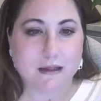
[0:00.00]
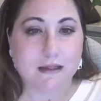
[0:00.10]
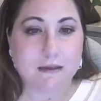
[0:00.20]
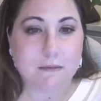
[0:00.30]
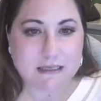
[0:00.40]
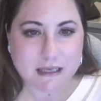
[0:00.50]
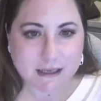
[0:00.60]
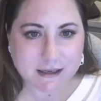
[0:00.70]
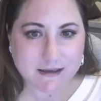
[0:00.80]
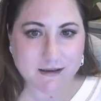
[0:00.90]

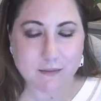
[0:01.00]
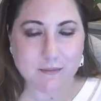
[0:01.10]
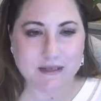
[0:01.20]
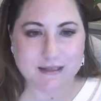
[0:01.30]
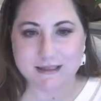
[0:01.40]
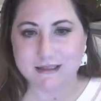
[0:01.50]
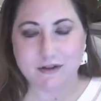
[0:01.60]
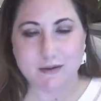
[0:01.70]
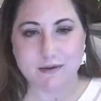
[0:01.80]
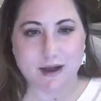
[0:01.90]
limited business
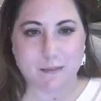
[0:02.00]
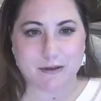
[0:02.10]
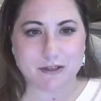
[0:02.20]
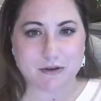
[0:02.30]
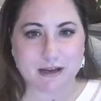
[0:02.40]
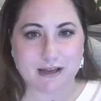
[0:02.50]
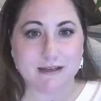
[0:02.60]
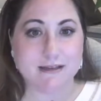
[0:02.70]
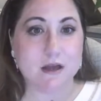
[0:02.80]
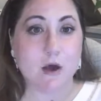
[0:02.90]
development
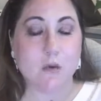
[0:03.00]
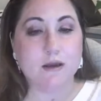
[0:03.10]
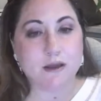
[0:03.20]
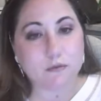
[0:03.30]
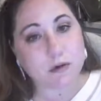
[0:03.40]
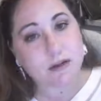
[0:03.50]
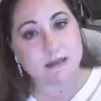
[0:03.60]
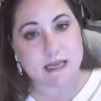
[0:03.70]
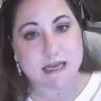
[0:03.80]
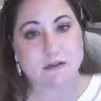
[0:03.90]
opportunities, we can
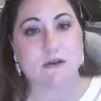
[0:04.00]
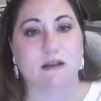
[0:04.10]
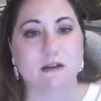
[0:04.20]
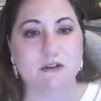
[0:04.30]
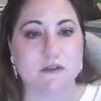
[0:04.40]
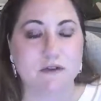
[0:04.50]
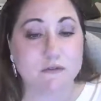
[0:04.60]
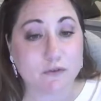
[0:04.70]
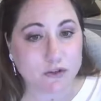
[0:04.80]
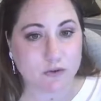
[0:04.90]
really take advantage of in
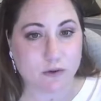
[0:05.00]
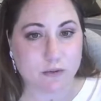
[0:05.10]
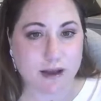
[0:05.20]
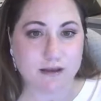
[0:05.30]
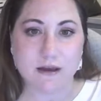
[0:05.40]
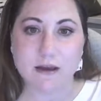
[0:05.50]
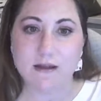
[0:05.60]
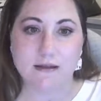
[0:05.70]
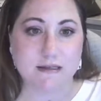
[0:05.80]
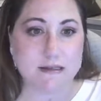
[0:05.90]
a virtual way.
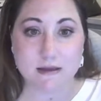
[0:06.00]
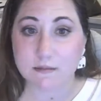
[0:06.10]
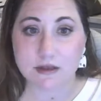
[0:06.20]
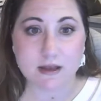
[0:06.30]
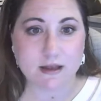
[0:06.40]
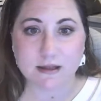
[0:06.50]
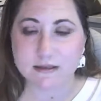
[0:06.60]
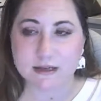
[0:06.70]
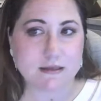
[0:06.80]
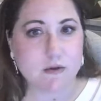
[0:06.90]
This is something
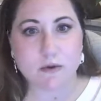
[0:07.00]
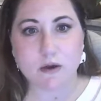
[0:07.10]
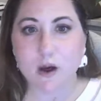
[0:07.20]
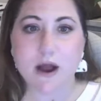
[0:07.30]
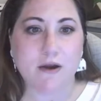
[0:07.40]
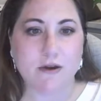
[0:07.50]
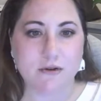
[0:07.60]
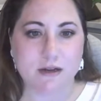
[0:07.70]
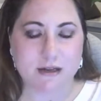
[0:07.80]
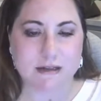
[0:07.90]
that doesn't require
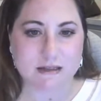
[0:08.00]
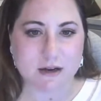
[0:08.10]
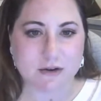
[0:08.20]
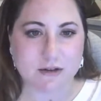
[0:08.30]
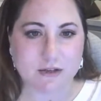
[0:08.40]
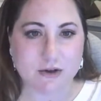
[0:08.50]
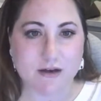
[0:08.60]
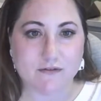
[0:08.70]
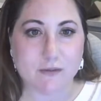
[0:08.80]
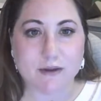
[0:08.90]
you to necessarily
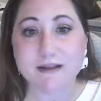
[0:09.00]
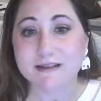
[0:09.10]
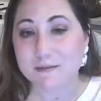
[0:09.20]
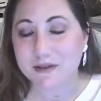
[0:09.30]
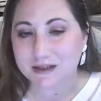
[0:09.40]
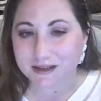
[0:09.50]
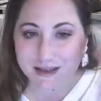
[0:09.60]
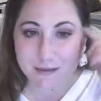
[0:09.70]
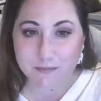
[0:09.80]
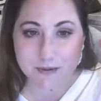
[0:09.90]
travel, but it's something to
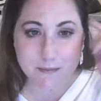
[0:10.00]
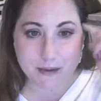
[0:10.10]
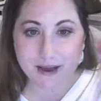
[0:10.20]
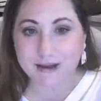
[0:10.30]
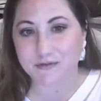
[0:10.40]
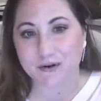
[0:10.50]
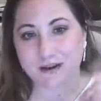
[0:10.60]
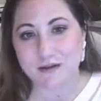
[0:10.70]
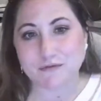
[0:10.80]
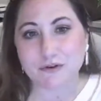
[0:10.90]
keep in mind
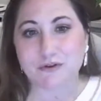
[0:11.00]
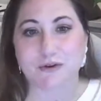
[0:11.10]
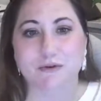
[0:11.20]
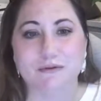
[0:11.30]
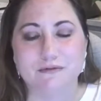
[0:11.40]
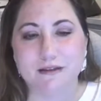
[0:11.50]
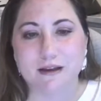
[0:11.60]
for if you do.